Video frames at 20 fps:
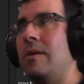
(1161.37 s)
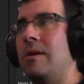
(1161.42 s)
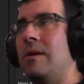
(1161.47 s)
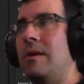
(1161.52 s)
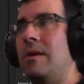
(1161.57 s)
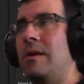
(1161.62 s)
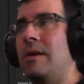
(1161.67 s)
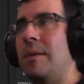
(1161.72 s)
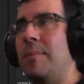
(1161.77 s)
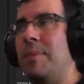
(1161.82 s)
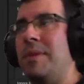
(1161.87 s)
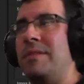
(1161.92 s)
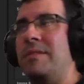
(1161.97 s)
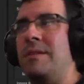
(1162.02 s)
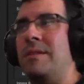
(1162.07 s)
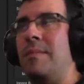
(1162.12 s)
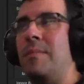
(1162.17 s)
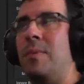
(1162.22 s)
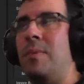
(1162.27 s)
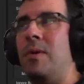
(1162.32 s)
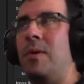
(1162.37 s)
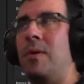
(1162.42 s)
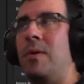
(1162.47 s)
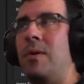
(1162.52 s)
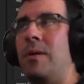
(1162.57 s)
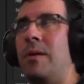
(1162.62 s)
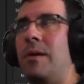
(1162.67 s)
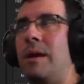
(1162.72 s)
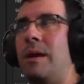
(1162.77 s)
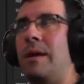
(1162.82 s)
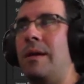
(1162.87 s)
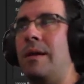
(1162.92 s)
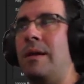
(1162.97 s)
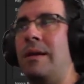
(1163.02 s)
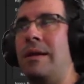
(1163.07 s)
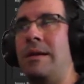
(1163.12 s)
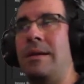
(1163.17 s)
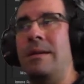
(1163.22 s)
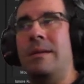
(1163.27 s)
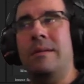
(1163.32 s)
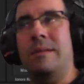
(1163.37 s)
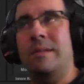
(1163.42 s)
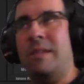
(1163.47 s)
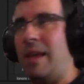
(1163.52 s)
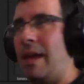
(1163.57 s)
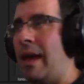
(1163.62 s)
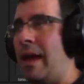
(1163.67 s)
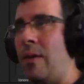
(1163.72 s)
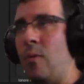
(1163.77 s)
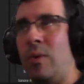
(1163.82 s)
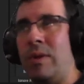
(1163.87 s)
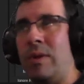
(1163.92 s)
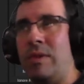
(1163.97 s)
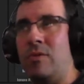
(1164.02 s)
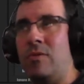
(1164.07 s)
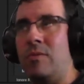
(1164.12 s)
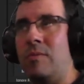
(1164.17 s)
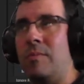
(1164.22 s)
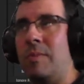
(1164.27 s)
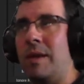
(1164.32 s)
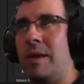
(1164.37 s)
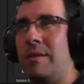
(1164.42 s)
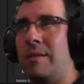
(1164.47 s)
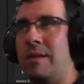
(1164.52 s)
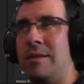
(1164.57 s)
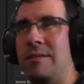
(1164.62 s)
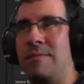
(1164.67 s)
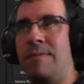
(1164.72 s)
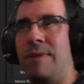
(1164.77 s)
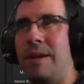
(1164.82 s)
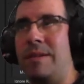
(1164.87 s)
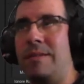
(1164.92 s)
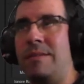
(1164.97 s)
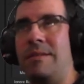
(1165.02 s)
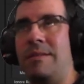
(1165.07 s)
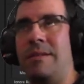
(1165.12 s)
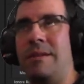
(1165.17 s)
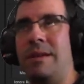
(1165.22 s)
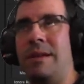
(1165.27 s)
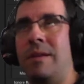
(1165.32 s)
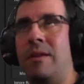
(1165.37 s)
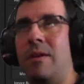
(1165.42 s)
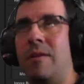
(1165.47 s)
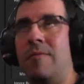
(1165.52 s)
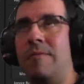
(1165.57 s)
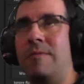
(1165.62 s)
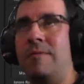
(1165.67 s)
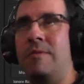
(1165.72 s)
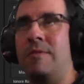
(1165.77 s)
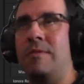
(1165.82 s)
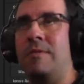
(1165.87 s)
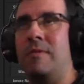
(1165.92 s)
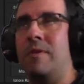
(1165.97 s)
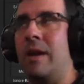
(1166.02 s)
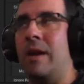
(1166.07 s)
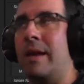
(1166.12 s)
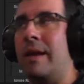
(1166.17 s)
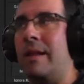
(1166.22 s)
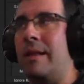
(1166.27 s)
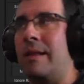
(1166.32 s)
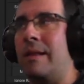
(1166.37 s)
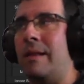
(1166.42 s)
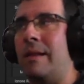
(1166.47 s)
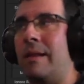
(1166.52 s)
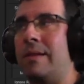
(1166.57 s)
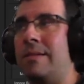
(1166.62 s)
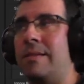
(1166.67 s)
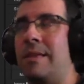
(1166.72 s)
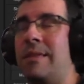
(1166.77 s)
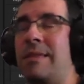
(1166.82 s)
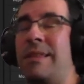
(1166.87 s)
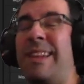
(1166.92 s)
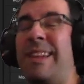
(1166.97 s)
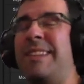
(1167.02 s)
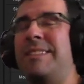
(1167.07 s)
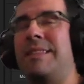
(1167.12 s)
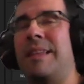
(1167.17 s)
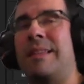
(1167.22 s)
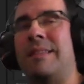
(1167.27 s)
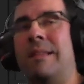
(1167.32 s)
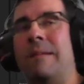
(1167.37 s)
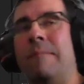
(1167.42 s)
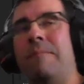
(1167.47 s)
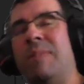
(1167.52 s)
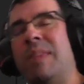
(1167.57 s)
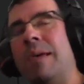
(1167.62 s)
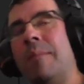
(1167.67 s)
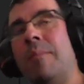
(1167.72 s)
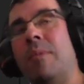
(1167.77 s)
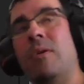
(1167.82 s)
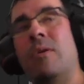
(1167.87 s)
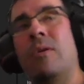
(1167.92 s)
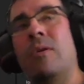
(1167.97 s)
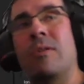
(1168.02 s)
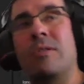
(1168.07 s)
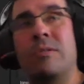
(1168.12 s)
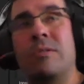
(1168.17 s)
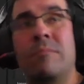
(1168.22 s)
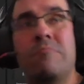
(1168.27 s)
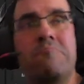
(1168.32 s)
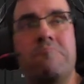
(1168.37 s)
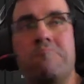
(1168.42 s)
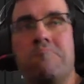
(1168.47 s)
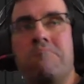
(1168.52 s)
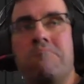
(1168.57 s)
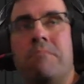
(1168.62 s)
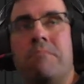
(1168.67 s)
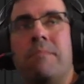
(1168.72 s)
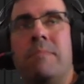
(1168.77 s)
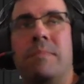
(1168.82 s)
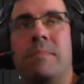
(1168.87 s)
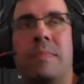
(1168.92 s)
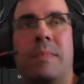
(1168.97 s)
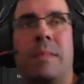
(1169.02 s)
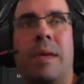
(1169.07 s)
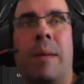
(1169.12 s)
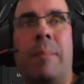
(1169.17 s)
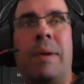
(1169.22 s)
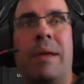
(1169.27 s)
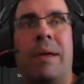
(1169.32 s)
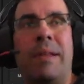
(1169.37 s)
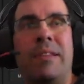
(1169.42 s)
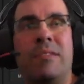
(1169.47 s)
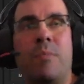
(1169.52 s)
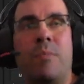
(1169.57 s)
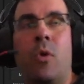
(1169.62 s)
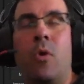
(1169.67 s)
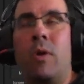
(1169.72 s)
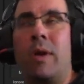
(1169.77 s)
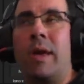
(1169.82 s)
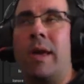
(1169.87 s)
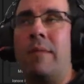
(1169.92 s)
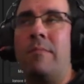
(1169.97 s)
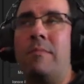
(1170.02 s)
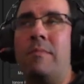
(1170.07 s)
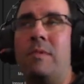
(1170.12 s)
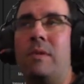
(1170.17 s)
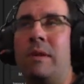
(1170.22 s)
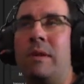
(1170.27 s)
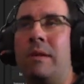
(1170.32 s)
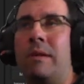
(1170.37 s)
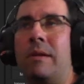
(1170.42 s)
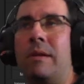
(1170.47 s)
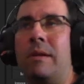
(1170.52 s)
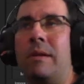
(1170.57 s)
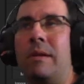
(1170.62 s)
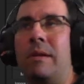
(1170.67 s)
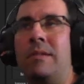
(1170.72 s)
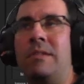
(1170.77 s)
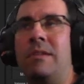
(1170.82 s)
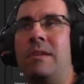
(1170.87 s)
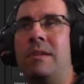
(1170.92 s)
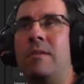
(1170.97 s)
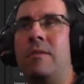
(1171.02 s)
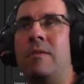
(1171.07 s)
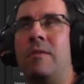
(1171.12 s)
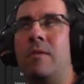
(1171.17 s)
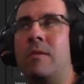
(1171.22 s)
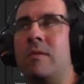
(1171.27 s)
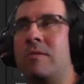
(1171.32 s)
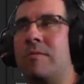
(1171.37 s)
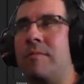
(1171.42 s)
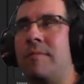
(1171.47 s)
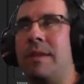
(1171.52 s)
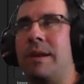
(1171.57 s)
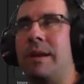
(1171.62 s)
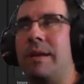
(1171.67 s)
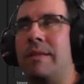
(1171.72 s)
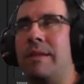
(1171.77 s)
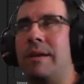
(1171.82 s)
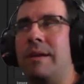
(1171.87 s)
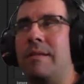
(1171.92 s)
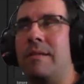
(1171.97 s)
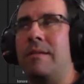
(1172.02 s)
keep it simple, and yeah, I want to make this fast enough so I can release at least a demo or a very small game in Itch.io or something like that,